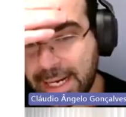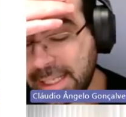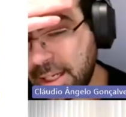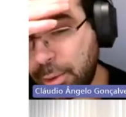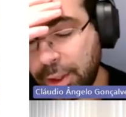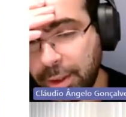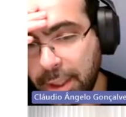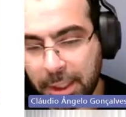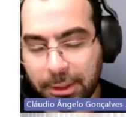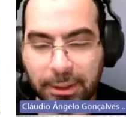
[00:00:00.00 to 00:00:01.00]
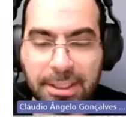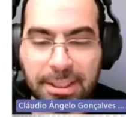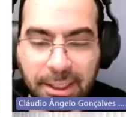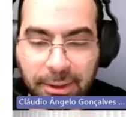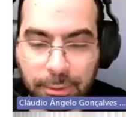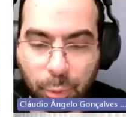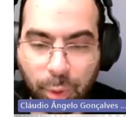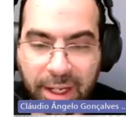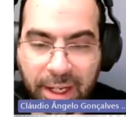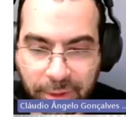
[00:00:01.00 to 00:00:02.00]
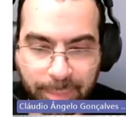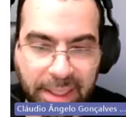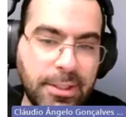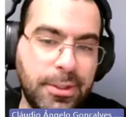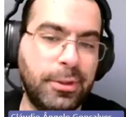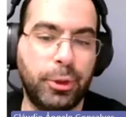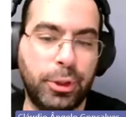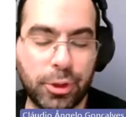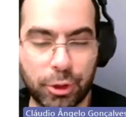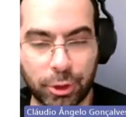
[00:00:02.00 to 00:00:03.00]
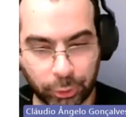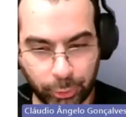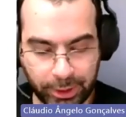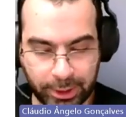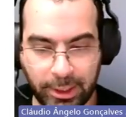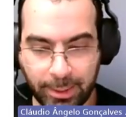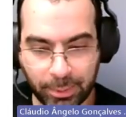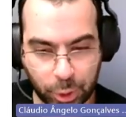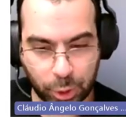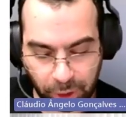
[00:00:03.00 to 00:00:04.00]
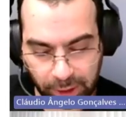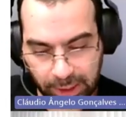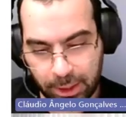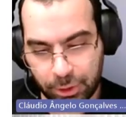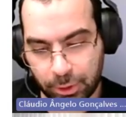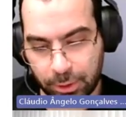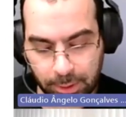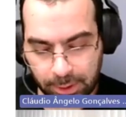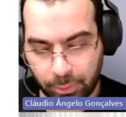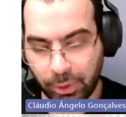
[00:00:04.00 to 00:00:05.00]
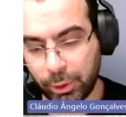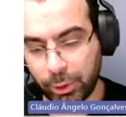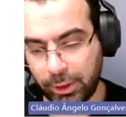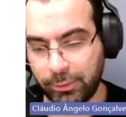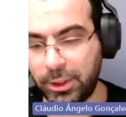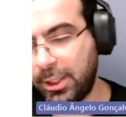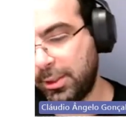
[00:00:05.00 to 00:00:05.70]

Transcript: And that's our, let's say, we have the basis of our digital twin that enables communication and recording of the